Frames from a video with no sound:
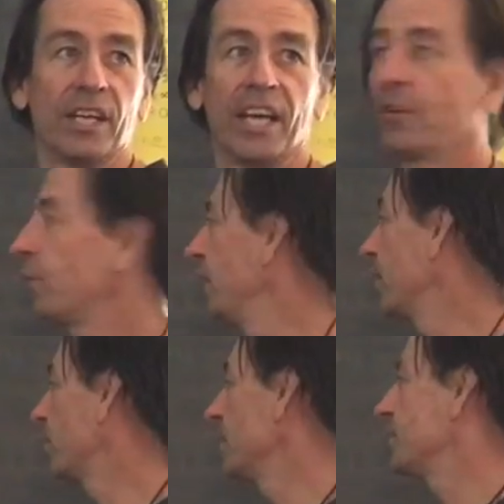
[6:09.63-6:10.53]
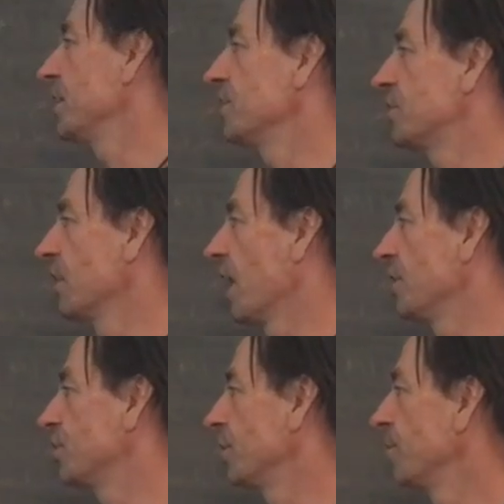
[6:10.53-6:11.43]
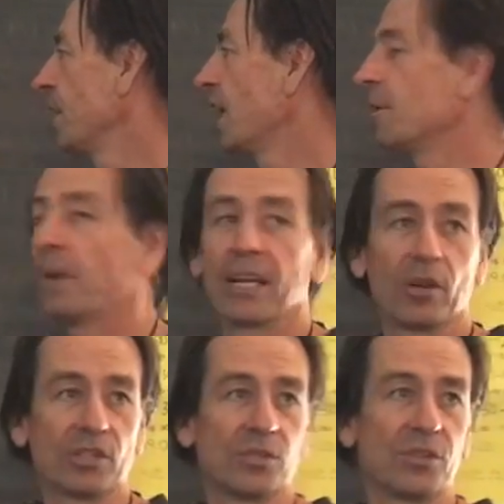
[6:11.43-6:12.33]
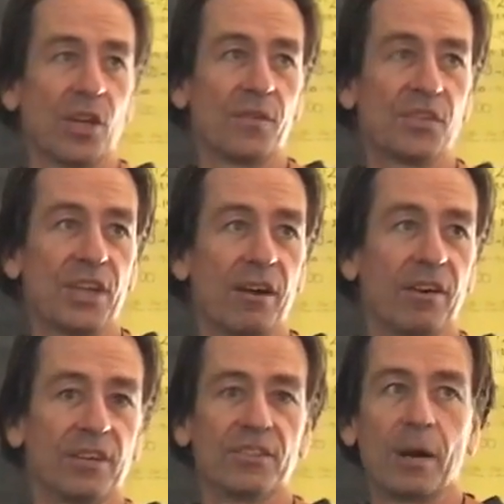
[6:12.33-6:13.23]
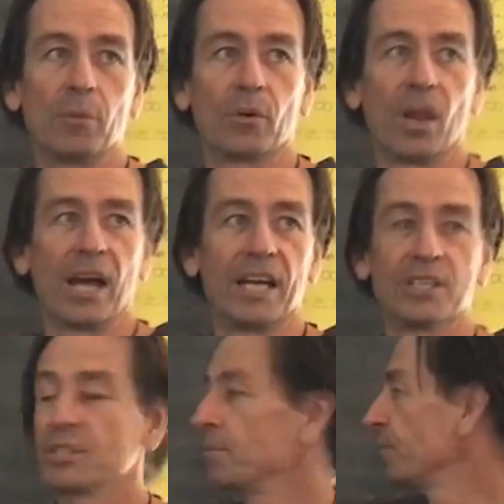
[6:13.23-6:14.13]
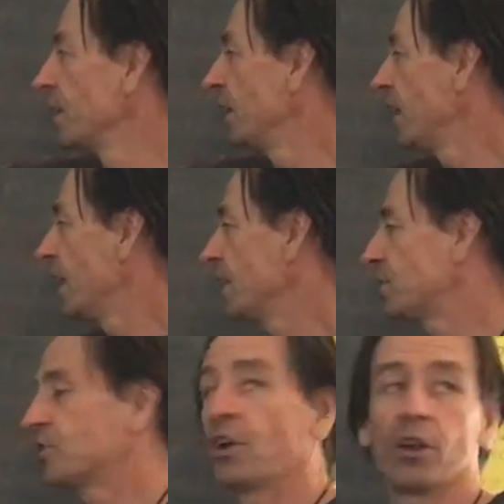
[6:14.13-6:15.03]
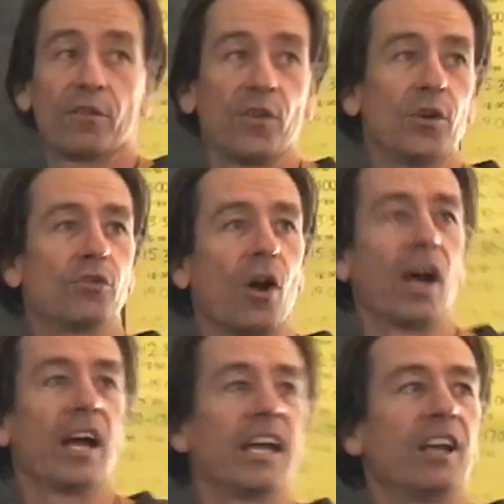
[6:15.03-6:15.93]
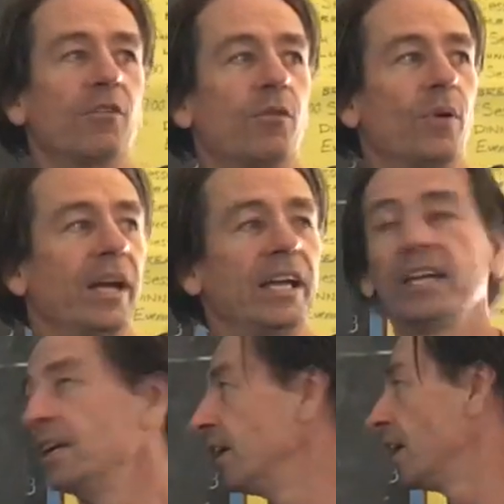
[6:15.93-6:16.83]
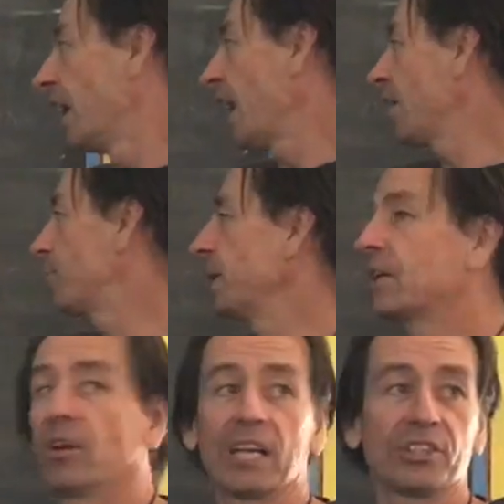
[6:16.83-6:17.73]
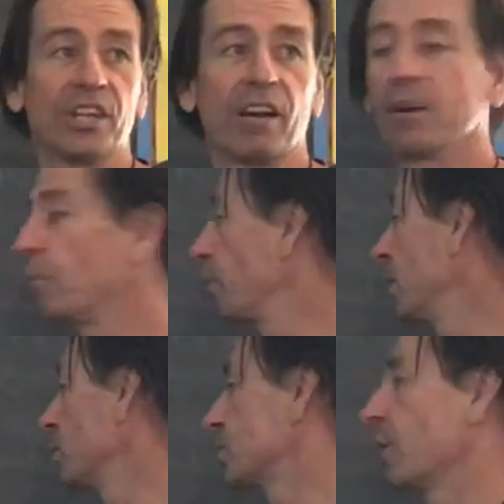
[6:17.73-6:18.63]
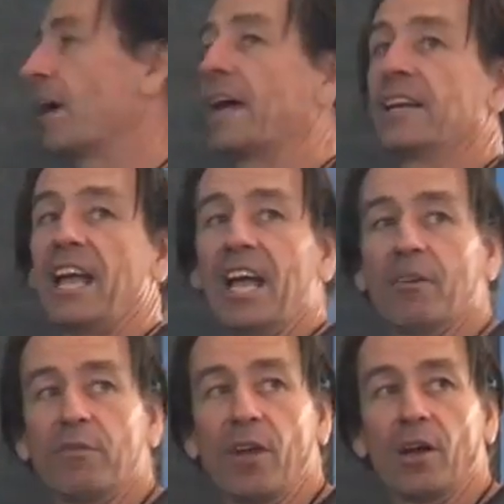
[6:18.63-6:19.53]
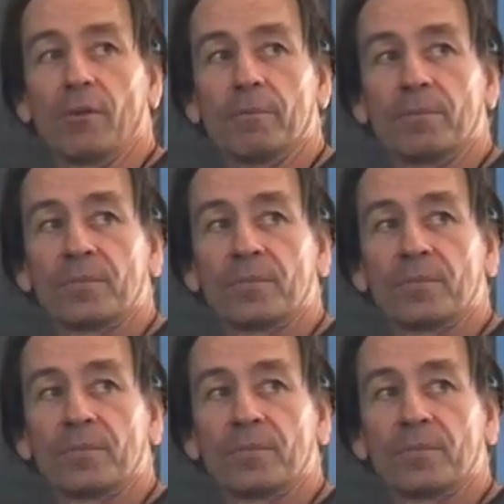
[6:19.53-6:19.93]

If we increase the insulation and make lots of surface area and double glaze. It's a solar food dryer if we have big collection area, but we also add airflow.